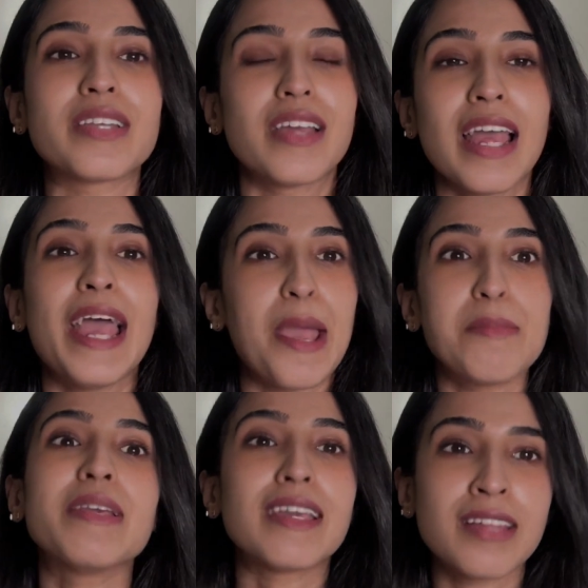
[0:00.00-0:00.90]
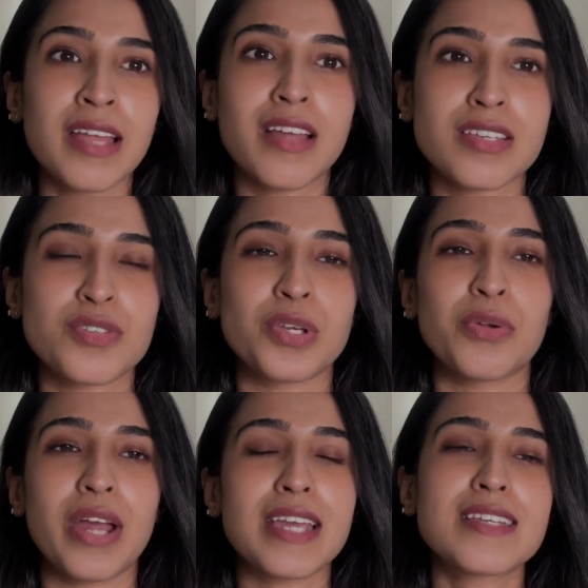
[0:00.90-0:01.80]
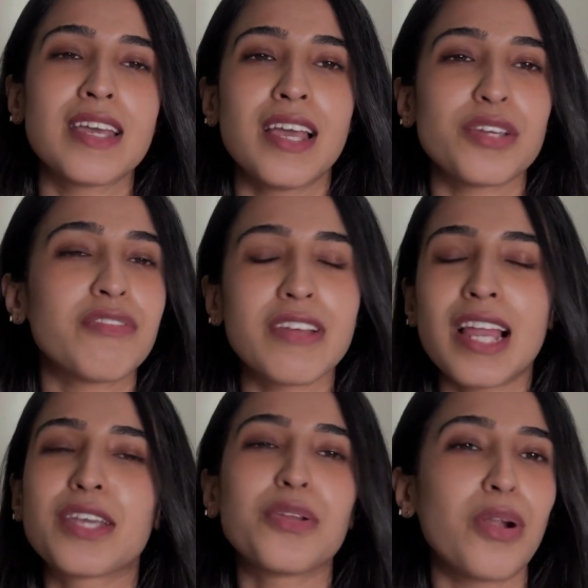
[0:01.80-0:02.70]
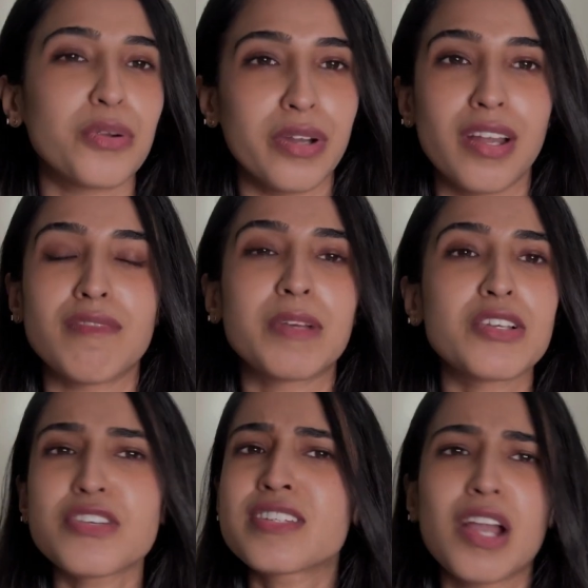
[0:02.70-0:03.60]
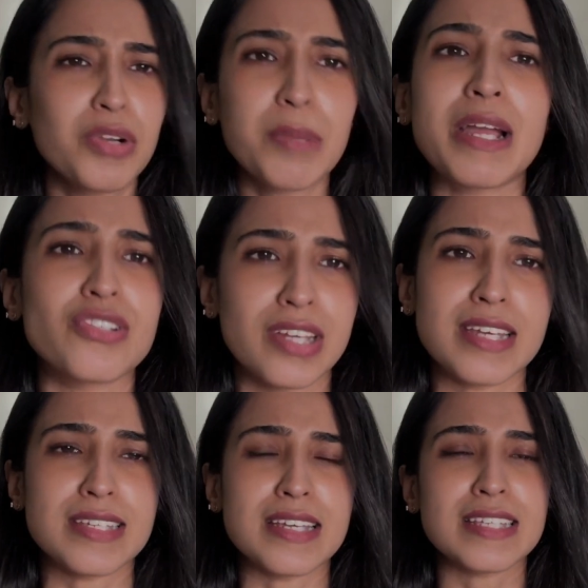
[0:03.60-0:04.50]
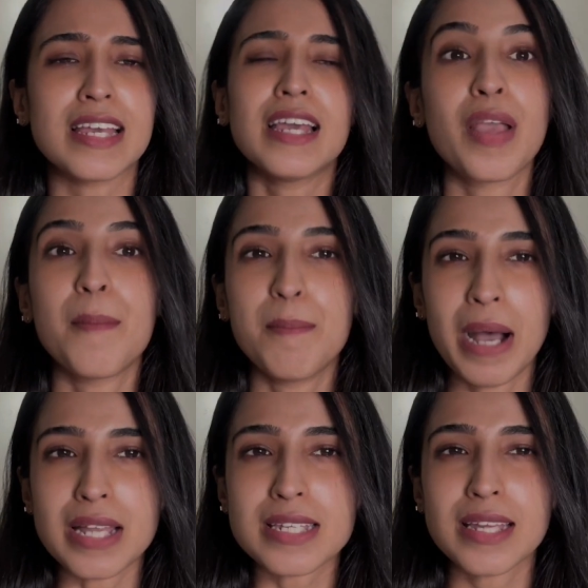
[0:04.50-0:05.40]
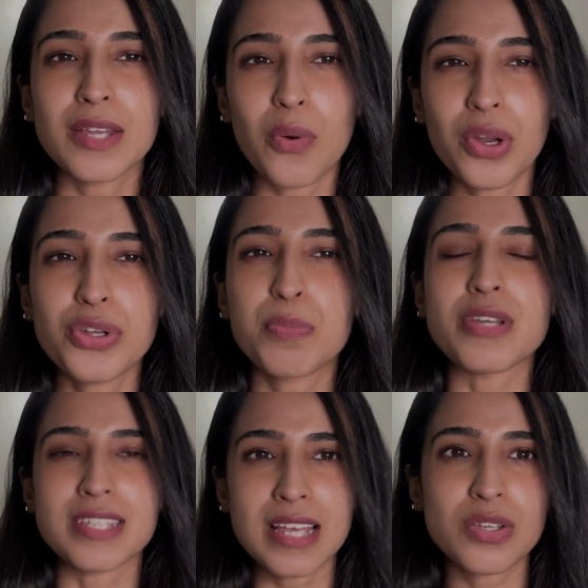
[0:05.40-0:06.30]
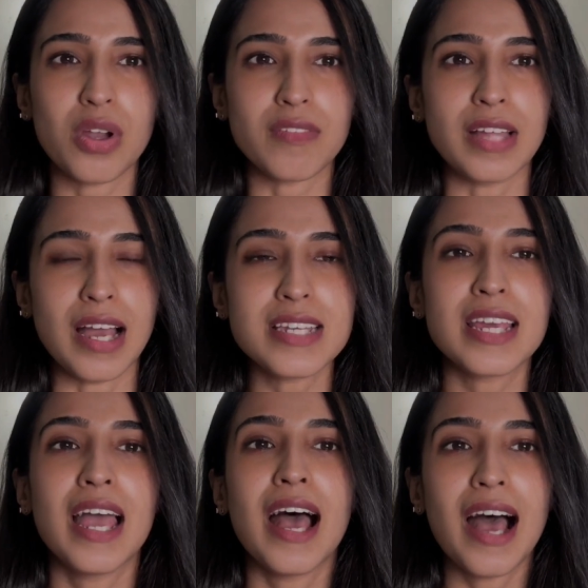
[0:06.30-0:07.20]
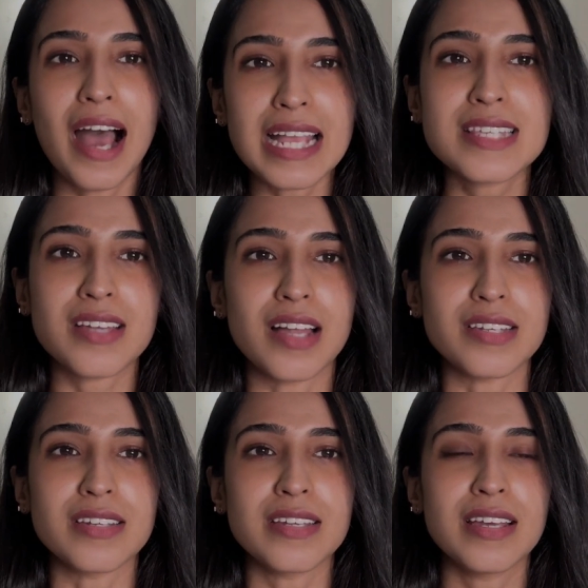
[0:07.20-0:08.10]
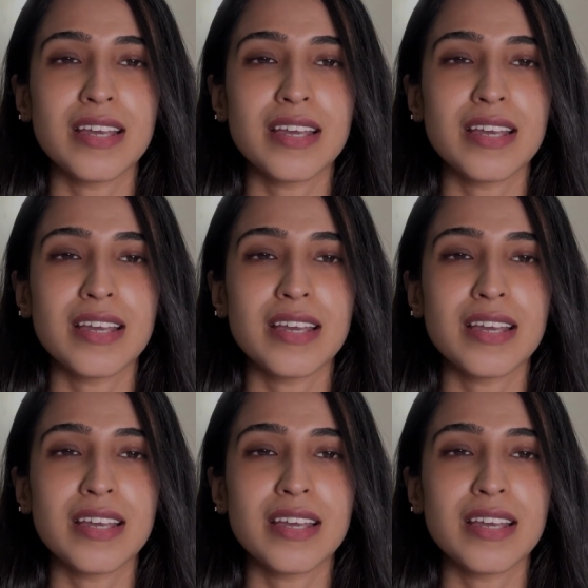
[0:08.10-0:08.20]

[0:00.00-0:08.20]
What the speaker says: what MBA there does to you, right? You feel like you're not good enough because you're surrounded by geniuses. But in order to process all of that, I started